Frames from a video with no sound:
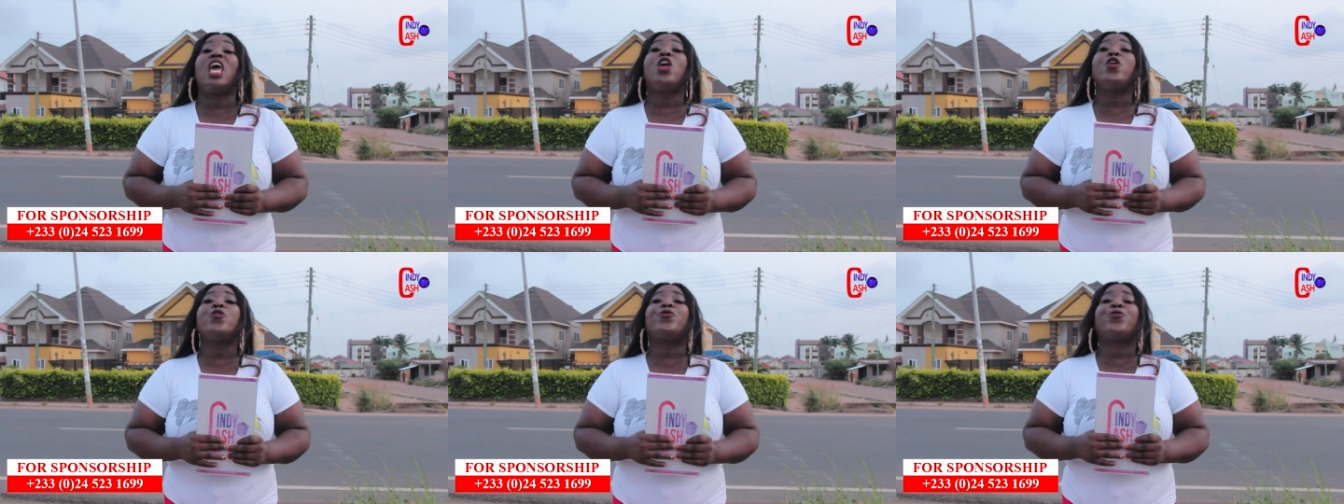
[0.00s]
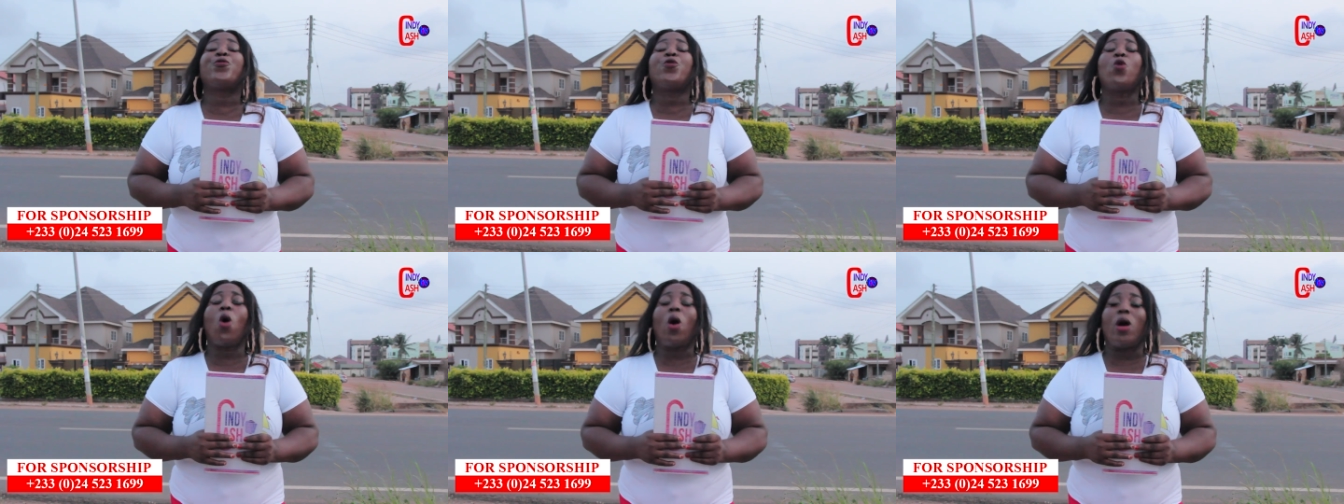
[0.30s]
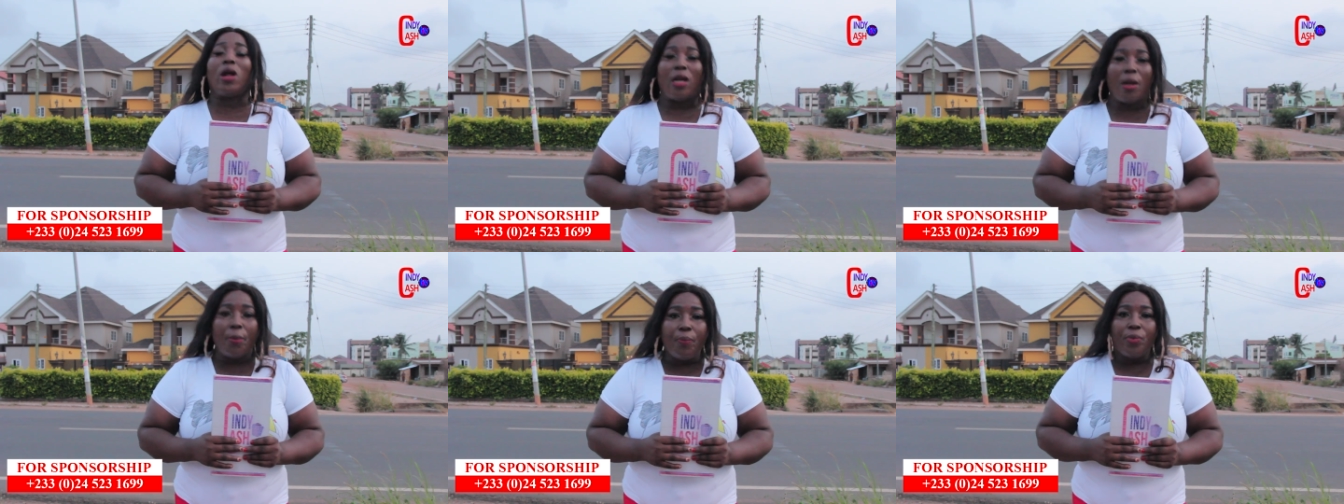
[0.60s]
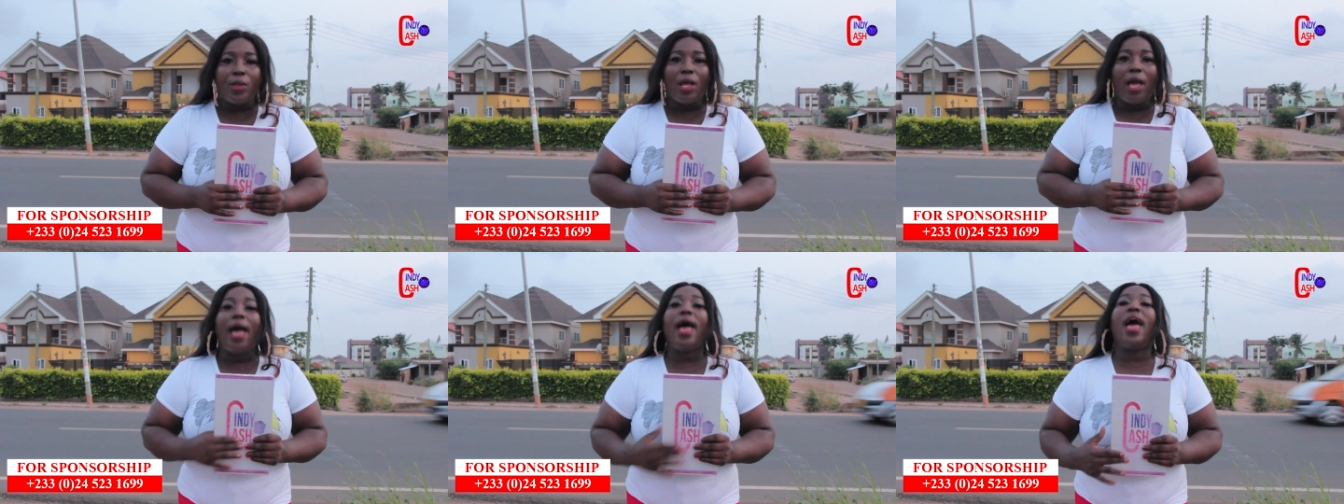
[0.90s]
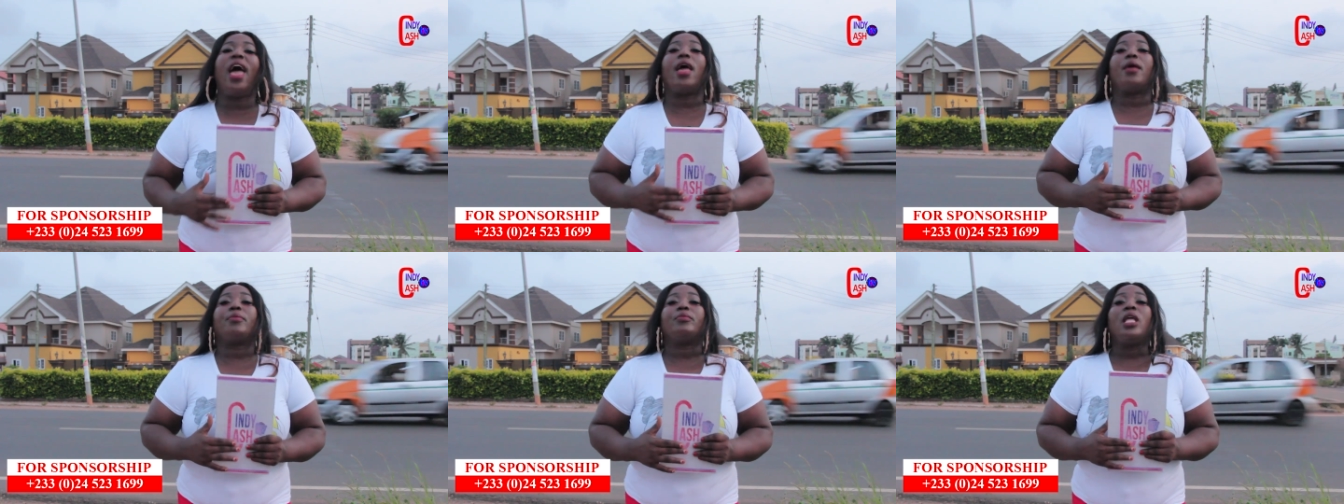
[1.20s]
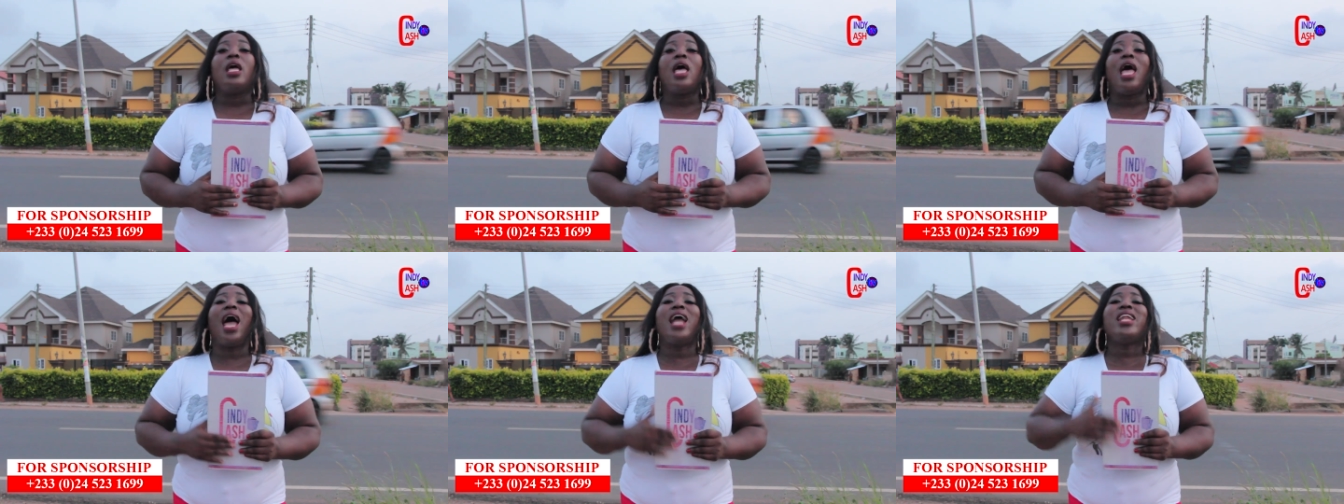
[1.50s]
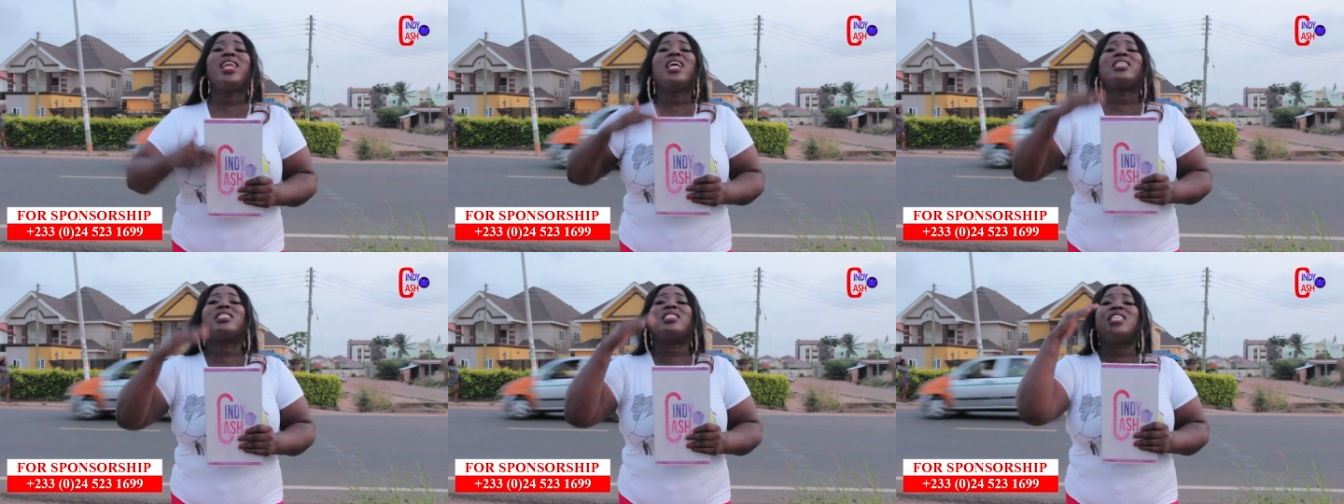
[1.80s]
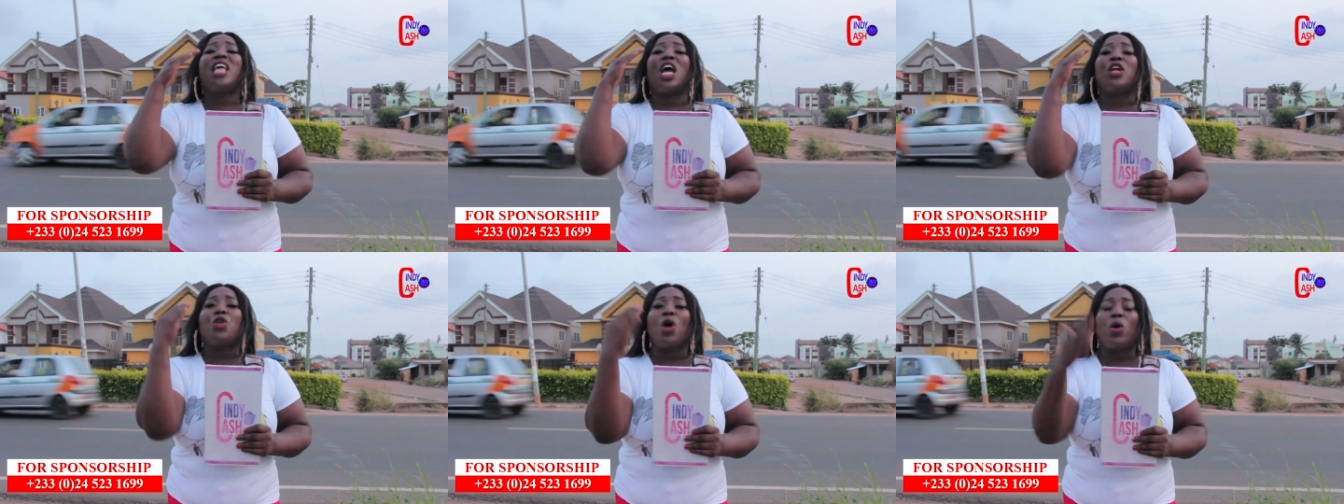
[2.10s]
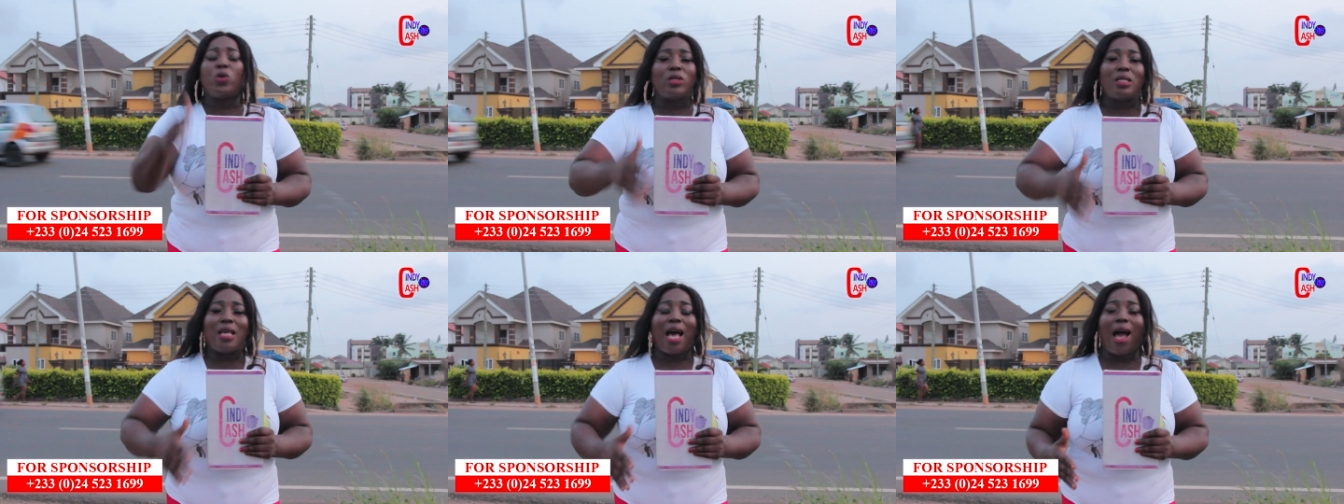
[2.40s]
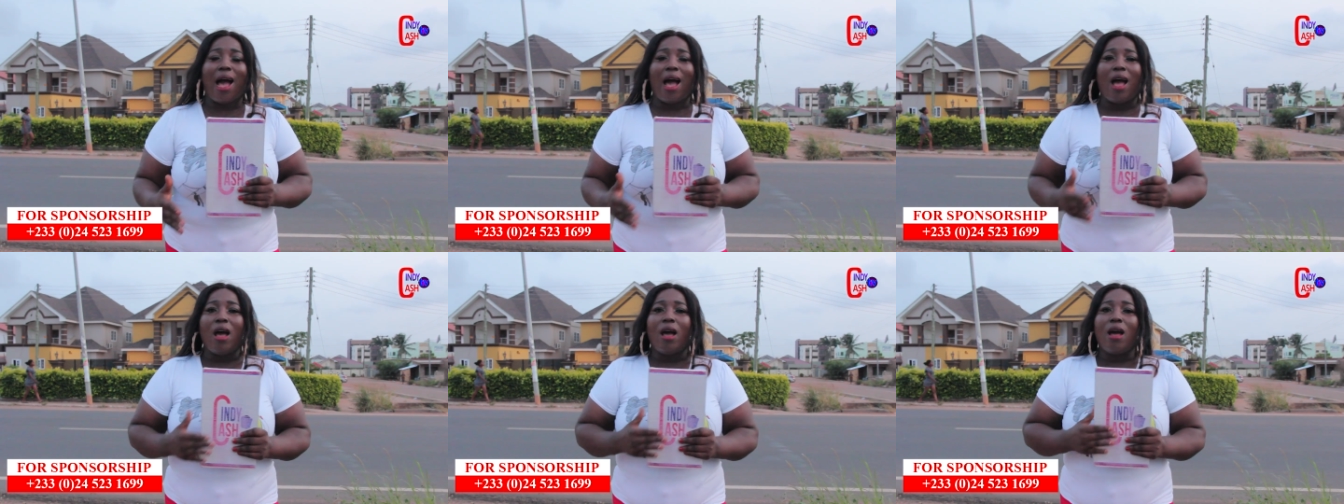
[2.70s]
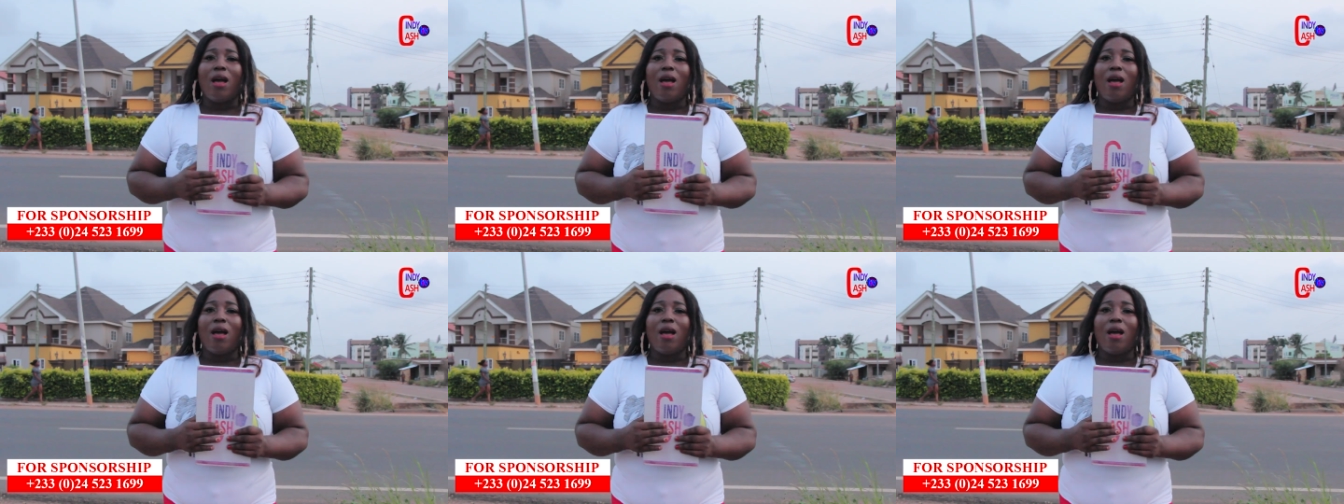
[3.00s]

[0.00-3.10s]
Yvonne, hey, I didn't see a dosa.